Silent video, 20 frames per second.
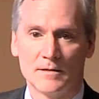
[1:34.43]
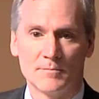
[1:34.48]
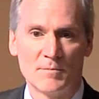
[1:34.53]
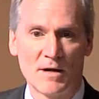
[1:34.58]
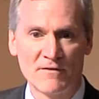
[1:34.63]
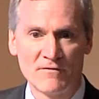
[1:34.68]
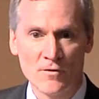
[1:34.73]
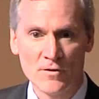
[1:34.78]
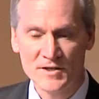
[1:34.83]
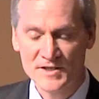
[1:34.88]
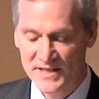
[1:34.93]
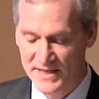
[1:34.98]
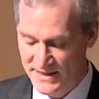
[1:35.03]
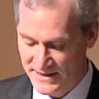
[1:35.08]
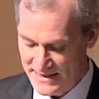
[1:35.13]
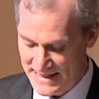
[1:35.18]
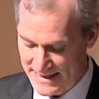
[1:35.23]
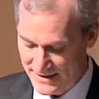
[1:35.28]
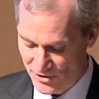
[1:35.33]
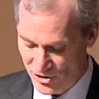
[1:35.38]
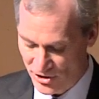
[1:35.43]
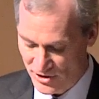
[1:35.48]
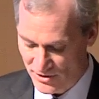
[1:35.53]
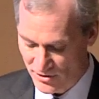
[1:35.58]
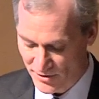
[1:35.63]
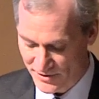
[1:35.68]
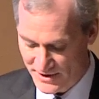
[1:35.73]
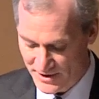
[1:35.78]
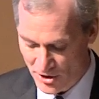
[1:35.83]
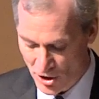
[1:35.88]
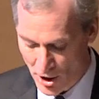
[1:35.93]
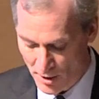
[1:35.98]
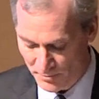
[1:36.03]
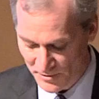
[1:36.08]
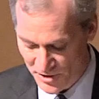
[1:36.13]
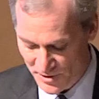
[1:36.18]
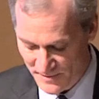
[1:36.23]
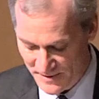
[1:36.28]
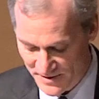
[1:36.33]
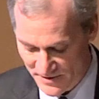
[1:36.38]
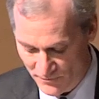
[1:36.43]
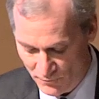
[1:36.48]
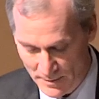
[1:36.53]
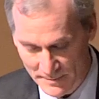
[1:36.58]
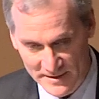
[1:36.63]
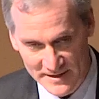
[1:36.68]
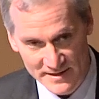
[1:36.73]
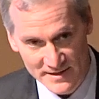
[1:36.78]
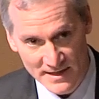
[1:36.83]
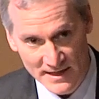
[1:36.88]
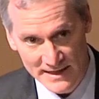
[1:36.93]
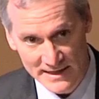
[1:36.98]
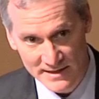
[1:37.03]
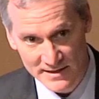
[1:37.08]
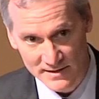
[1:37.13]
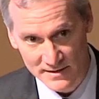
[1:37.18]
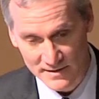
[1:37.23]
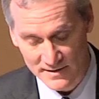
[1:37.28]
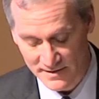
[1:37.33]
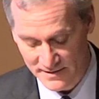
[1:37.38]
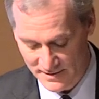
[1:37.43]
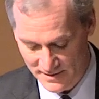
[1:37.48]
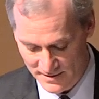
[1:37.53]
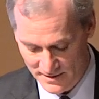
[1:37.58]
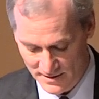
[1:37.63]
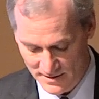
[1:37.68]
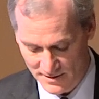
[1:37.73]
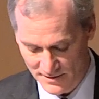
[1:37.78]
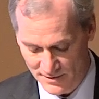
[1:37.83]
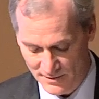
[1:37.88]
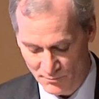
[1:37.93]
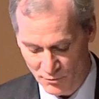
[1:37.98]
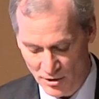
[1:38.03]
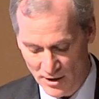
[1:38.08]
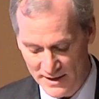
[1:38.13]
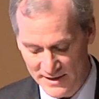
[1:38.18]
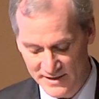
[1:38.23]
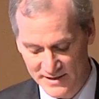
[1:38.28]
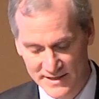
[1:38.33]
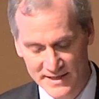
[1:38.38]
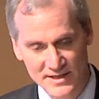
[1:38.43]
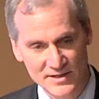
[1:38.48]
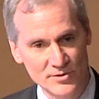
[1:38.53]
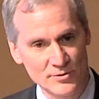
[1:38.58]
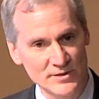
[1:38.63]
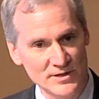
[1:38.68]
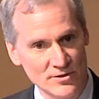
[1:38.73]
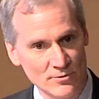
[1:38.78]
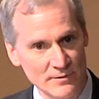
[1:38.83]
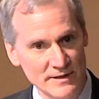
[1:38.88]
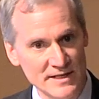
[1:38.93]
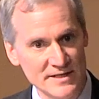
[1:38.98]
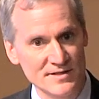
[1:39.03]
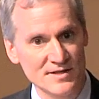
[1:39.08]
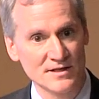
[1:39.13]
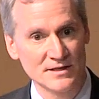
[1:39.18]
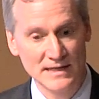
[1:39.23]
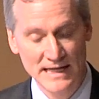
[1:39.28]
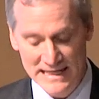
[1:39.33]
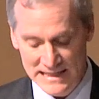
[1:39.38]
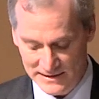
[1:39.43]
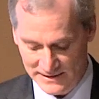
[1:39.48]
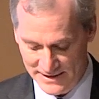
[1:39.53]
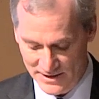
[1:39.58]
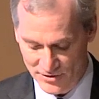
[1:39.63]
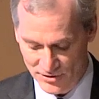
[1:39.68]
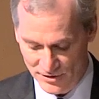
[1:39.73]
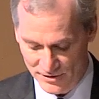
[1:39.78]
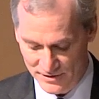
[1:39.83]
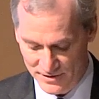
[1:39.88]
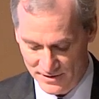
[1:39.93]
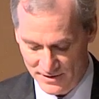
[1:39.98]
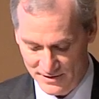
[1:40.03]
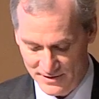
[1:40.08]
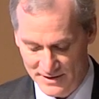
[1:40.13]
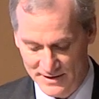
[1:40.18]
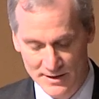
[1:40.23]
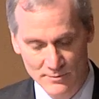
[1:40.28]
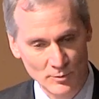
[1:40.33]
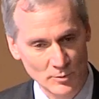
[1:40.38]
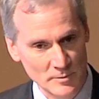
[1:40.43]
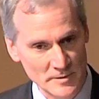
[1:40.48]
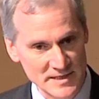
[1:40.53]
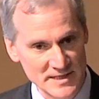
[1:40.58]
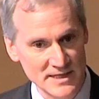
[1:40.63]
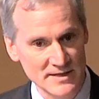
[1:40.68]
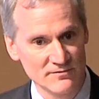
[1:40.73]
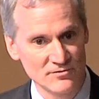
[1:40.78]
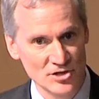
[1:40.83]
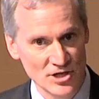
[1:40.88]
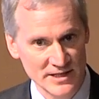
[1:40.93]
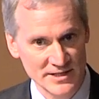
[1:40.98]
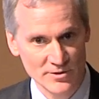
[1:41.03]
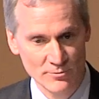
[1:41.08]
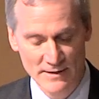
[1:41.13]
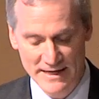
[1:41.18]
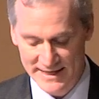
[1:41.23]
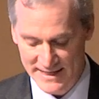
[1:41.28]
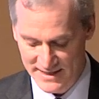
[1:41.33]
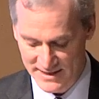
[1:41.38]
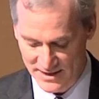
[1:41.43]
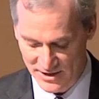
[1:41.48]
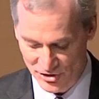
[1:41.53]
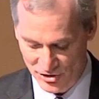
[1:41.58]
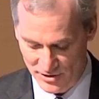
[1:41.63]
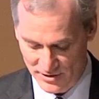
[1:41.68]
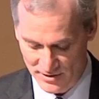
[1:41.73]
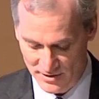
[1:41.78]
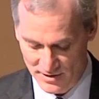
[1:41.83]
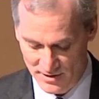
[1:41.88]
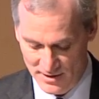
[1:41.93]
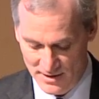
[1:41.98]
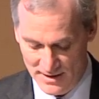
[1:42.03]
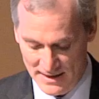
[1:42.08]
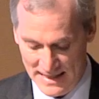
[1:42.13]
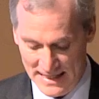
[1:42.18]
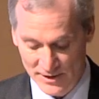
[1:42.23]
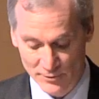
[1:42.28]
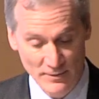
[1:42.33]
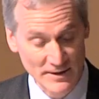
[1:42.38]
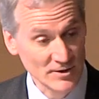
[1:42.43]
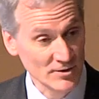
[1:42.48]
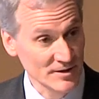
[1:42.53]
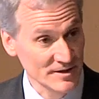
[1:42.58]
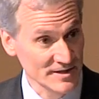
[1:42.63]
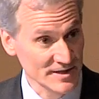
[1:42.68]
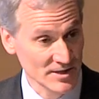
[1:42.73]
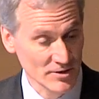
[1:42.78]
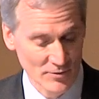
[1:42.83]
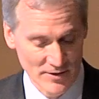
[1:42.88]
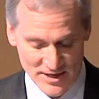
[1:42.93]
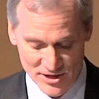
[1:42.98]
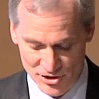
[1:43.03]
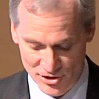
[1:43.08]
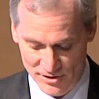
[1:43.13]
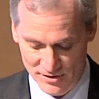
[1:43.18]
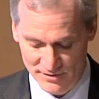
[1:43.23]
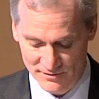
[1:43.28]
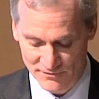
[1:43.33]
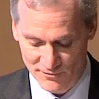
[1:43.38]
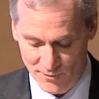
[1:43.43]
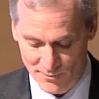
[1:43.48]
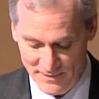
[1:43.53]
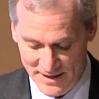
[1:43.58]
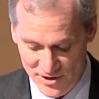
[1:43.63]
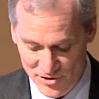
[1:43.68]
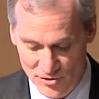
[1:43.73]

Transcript: By focusing attention on the accomplishments of women scientists, the prize seeks to increase the likelihood that they will receive just recognition and greater consideration for